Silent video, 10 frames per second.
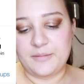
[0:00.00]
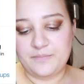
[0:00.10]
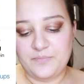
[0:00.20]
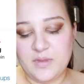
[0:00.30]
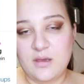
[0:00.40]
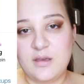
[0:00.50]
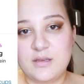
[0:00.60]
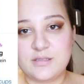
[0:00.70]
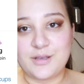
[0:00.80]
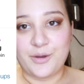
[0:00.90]

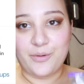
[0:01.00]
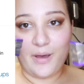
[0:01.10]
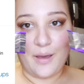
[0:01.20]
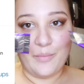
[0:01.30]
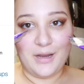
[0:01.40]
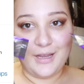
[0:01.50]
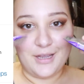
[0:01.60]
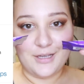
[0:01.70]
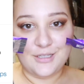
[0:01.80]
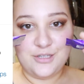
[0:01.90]
So I'm gonna
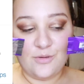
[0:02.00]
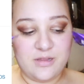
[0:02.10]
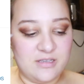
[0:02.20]
eat 2 of